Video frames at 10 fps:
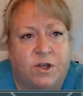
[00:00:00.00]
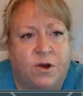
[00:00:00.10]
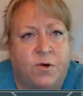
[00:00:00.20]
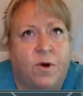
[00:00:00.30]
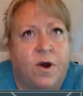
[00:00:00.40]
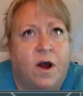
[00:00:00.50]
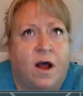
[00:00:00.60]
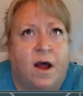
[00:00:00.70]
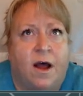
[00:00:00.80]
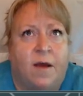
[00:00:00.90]
So
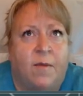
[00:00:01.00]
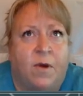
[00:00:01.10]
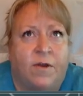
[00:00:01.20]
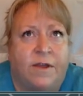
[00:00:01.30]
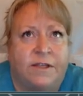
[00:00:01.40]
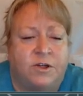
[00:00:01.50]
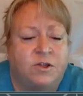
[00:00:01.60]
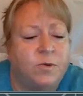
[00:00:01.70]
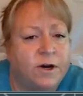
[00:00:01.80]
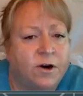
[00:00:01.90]
um, are things on
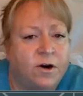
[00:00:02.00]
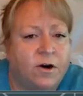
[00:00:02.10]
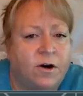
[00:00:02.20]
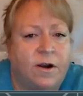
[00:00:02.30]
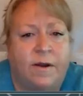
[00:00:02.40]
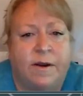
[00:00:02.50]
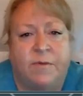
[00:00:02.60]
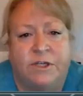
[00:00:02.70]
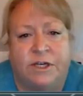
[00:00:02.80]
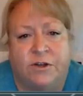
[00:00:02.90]
Twitter
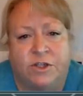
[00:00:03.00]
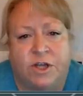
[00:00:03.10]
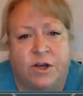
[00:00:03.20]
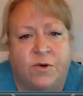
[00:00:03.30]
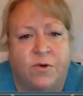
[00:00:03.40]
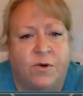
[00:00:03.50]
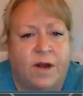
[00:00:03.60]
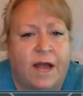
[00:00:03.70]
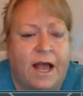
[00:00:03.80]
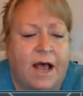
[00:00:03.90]
in particular tone?
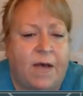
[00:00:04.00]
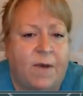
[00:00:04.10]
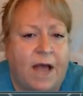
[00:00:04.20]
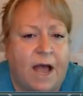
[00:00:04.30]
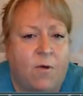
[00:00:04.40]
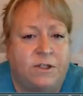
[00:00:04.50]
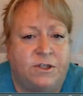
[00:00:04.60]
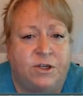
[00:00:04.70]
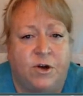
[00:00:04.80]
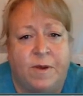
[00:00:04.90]
How about how well
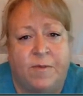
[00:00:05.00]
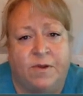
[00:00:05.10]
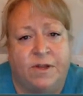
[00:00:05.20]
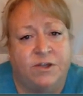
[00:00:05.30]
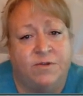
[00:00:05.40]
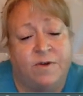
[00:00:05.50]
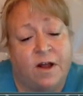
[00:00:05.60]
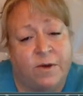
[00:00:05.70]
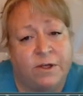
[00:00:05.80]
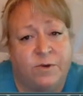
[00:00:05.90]
do you know people that you
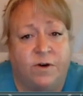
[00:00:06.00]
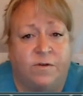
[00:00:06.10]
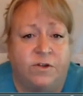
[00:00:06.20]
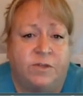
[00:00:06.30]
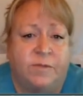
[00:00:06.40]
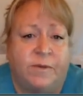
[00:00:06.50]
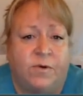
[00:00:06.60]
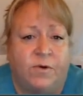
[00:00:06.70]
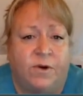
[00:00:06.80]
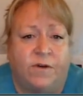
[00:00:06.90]
follow on Twitter versus
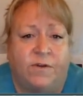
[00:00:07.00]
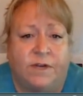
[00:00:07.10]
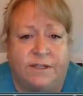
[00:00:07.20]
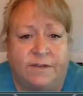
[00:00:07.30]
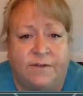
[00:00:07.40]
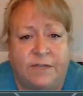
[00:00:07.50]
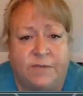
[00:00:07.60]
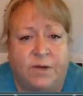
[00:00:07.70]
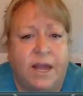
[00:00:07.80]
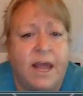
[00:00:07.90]
people who are your friends on
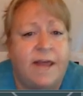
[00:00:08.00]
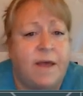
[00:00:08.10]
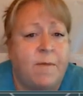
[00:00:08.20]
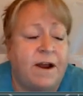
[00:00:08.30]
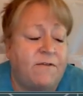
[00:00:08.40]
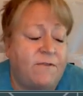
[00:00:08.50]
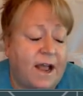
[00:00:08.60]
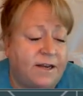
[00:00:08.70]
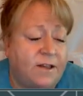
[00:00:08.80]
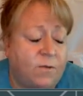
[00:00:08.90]
Facebook? That might
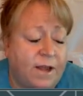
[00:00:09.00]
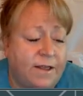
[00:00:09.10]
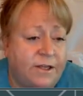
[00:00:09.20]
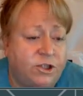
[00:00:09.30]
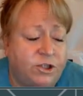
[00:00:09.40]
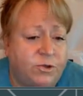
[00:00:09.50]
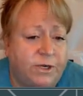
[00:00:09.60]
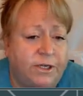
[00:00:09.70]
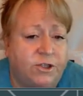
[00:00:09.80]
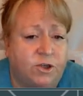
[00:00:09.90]
affect the way that you
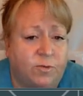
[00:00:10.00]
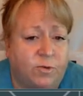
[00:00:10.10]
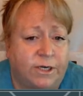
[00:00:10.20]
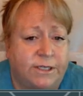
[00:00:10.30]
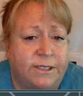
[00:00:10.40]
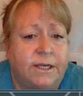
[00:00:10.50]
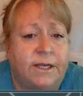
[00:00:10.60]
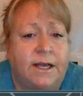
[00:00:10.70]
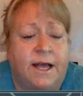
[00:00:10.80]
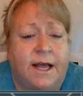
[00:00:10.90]
interpret
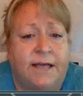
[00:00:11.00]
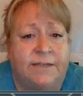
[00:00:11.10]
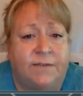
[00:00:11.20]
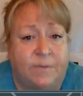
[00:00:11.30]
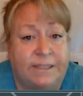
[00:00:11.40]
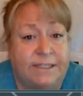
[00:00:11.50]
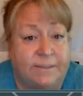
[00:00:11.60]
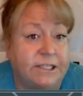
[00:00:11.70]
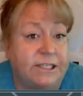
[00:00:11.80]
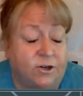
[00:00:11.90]
uh, different pieces
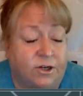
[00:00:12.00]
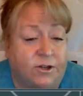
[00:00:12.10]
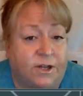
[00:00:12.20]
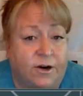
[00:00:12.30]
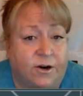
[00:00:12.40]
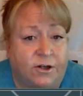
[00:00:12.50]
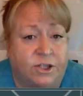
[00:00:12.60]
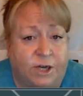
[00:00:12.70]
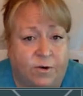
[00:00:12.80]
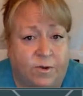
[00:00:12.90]
of material that are
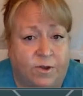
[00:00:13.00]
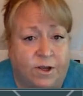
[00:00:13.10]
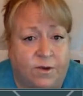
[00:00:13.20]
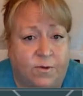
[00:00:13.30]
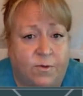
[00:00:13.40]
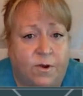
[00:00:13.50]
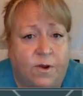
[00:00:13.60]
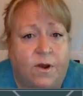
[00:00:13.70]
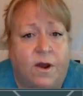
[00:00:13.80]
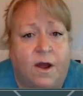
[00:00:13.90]
shared with you.
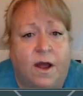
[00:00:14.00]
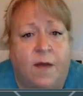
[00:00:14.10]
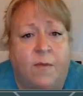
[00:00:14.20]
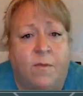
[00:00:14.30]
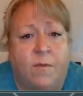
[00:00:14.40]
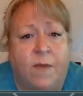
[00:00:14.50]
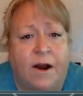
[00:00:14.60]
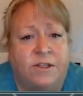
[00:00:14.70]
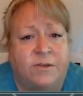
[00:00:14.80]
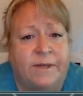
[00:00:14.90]
Um, might
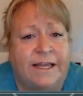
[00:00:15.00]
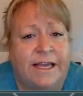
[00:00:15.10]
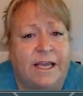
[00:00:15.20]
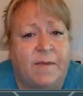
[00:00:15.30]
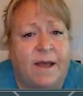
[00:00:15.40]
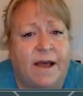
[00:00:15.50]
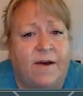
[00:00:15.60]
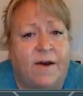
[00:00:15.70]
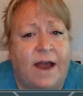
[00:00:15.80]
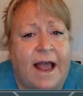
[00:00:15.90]
also be thinking
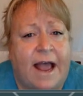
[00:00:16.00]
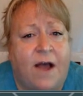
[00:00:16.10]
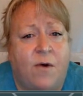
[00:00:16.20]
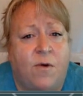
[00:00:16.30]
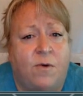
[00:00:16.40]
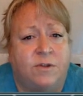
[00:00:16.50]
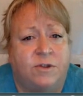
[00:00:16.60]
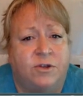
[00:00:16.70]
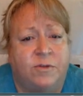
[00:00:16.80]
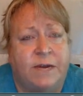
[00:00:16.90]
about how
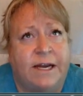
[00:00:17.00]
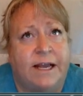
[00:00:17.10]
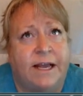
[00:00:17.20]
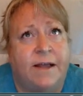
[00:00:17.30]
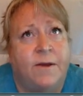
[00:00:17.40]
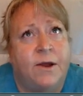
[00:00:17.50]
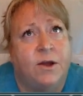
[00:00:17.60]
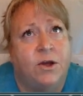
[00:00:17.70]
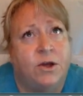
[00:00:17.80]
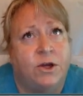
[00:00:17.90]
social media
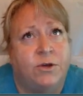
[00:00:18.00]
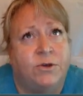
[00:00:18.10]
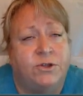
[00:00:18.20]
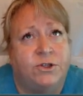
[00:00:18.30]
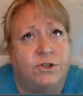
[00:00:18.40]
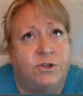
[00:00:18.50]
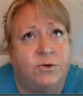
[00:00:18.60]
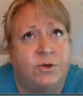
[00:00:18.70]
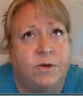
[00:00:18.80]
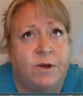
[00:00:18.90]
you use
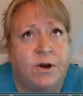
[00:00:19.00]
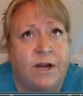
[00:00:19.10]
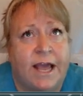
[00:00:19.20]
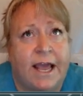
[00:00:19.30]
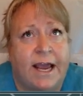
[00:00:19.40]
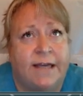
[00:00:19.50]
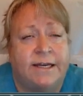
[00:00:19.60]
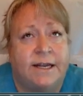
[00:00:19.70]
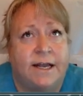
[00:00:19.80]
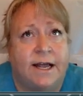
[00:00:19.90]
to communicate
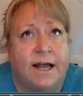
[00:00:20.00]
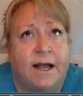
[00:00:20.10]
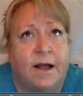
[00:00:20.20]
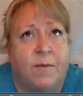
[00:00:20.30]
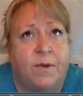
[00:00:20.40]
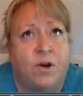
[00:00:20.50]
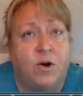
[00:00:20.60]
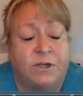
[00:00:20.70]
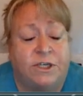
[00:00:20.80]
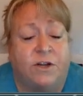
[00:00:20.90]
um,
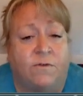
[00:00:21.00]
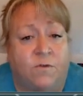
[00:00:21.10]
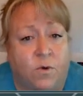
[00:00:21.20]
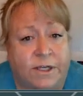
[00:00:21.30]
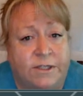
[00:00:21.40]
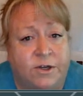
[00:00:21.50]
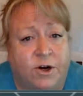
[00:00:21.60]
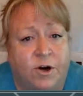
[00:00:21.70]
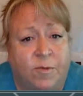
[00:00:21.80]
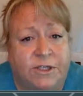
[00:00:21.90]
your particular voice
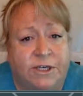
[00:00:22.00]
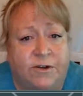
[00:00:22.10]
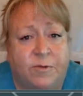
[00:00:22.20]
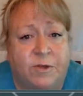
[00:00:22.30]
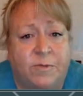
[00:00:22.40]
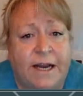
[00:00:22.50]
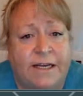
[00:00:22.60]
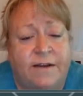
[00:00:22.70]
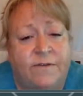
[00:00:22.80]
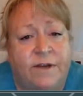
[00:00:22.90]
or your particular
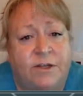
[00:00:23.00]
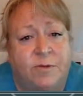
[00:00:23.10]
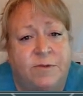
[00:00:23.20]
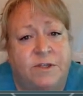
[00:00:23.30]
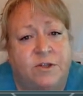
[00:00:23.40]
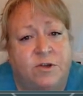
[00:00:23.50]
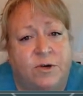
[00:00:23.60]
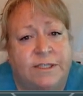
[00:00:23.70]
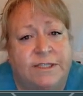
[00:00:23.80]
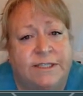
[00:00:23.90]
perspective in terms of the
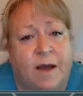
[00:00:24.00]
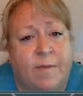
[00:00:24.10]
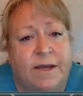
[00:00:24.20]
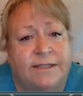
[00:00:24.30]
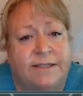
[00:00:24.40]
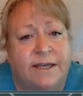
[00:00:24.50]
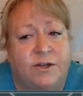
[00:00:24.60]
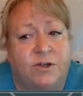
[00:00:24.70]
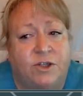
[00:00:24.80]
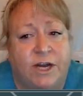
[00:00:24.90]
stories and topics
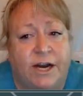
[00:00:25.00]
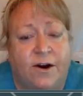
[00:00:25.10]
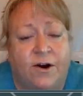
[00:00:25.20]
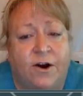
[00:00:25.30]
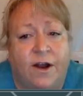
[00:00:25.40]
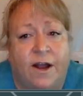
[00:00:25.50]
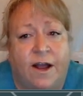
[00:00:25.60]
that you share.